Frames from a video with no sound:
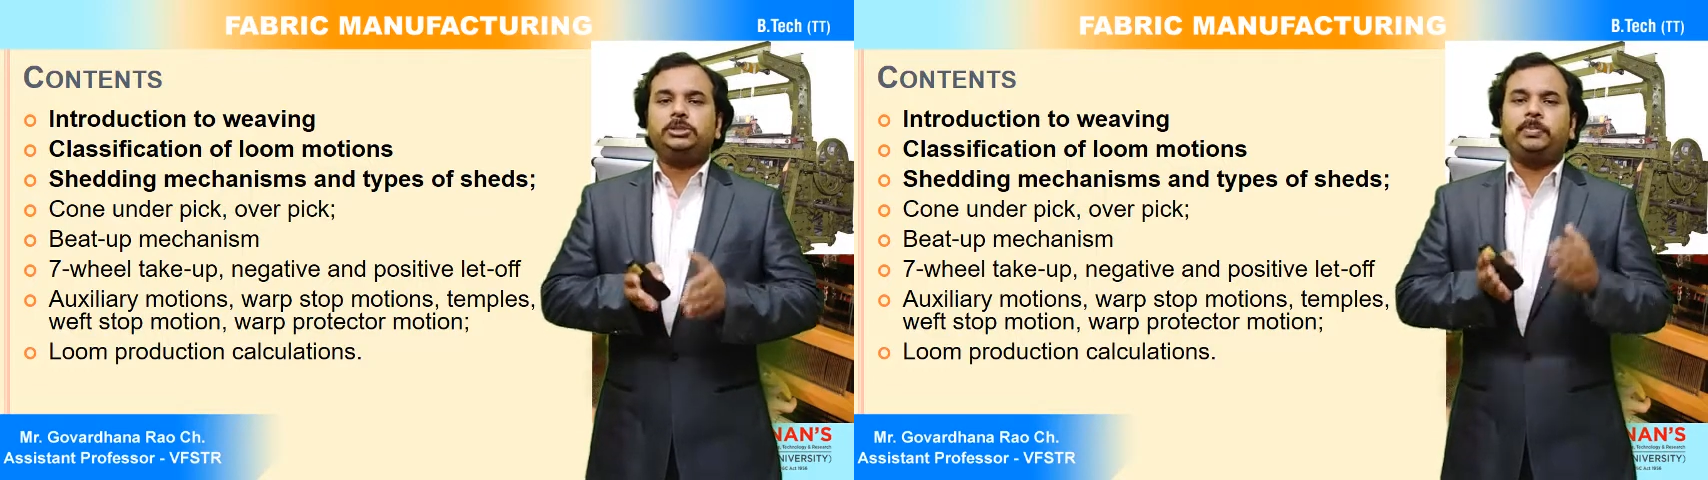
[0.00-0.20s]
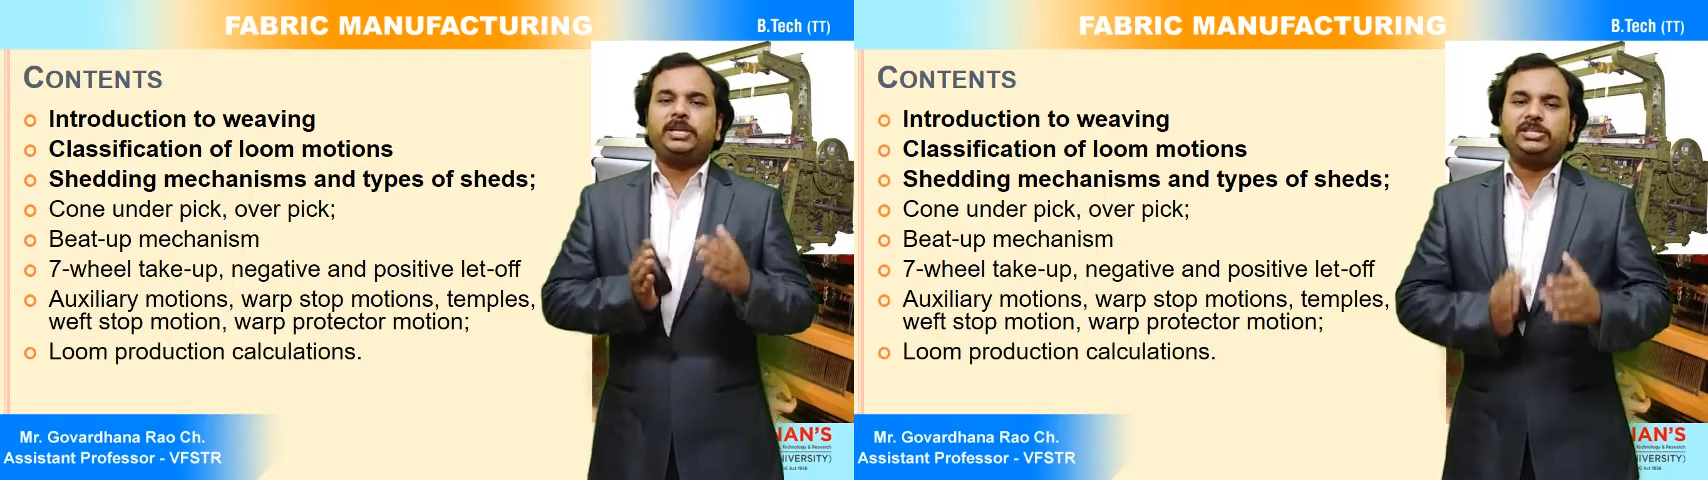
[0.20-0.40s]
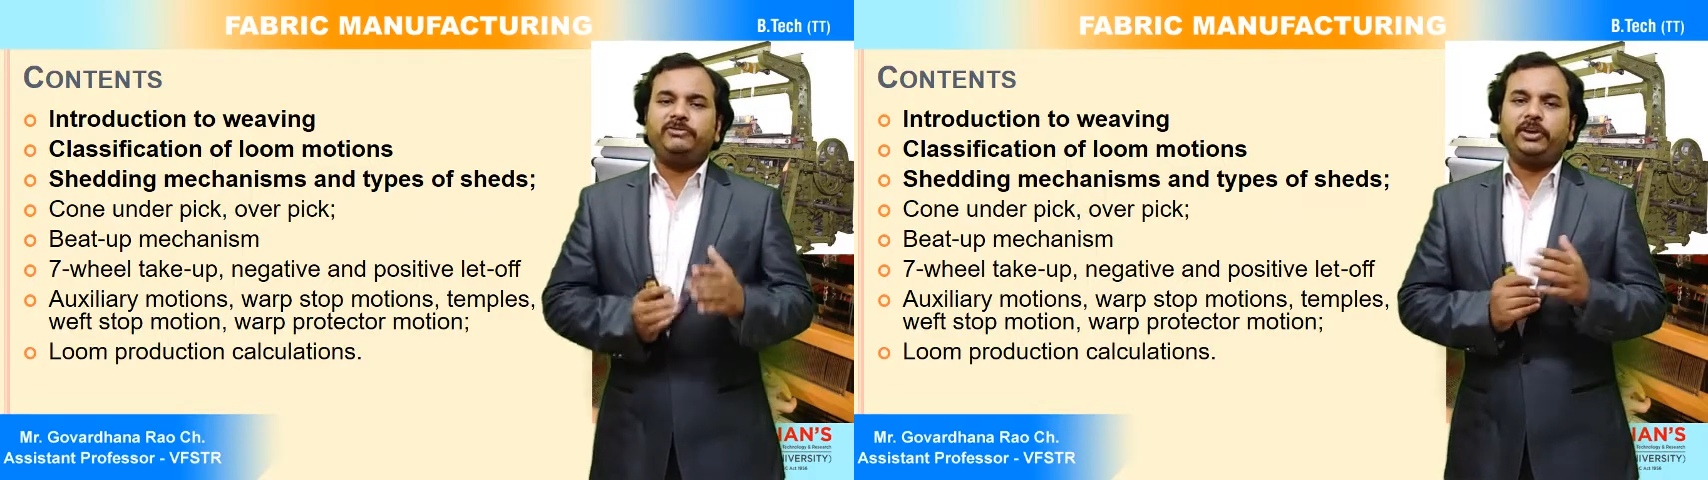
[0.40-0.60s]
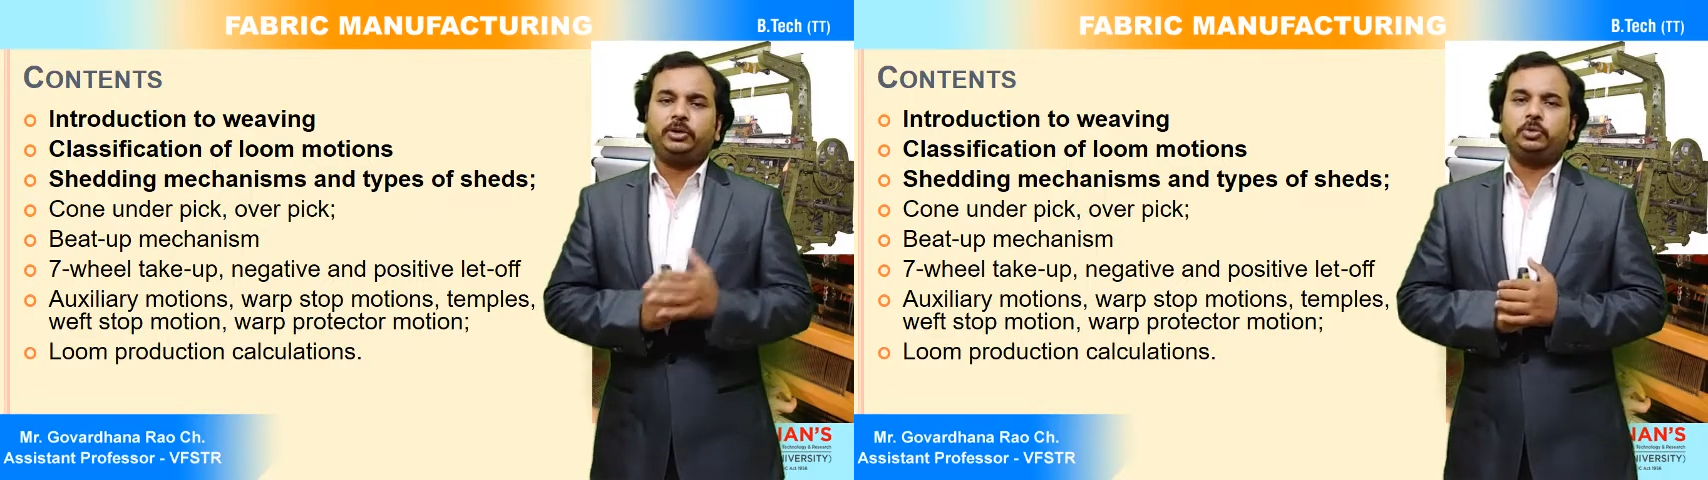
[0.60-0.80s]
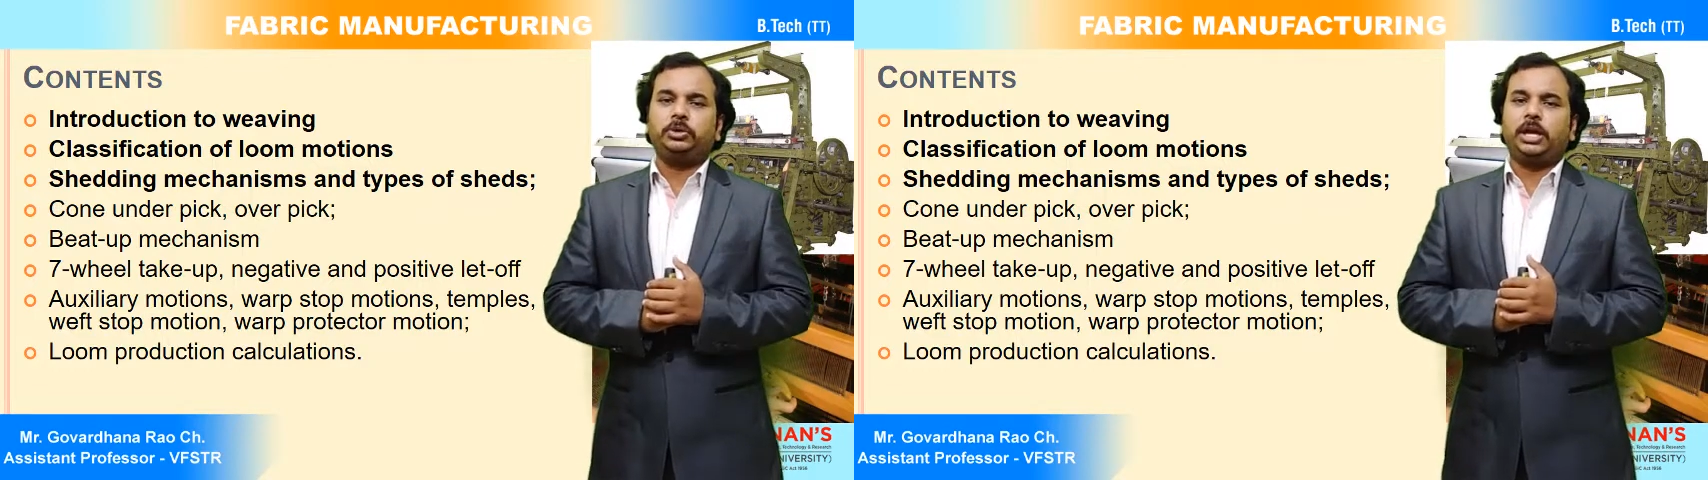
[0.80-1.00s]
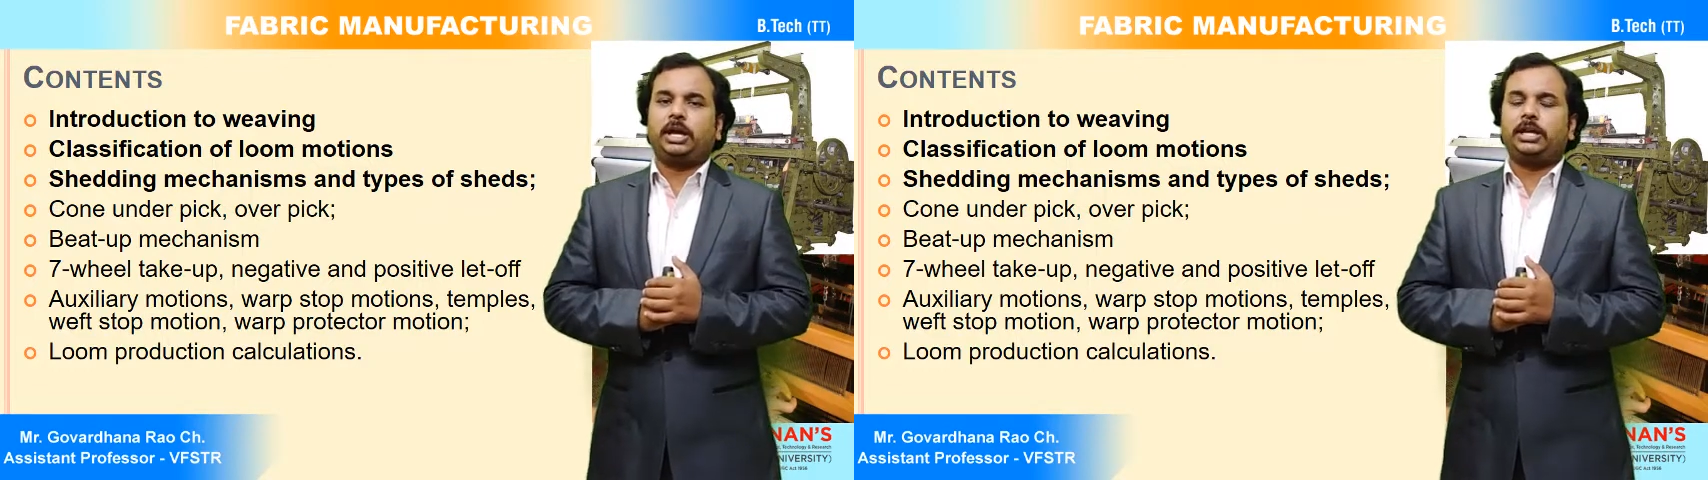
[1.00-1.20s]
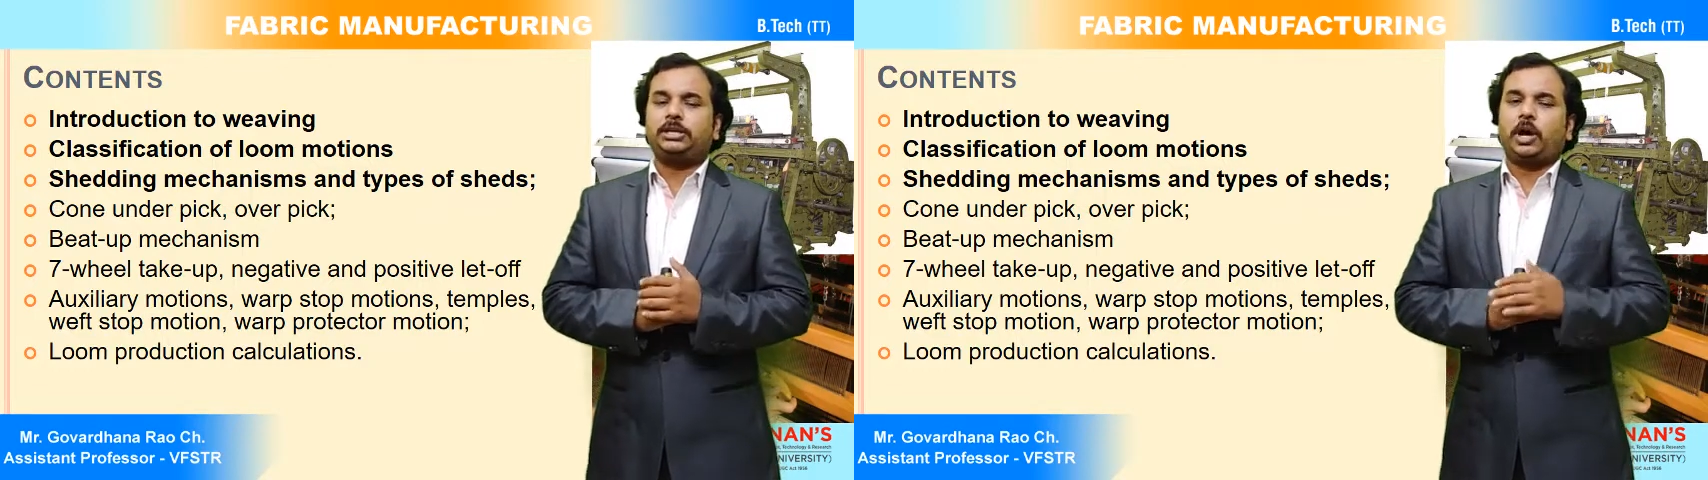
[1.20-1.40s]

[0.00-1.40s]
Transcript: specific to that,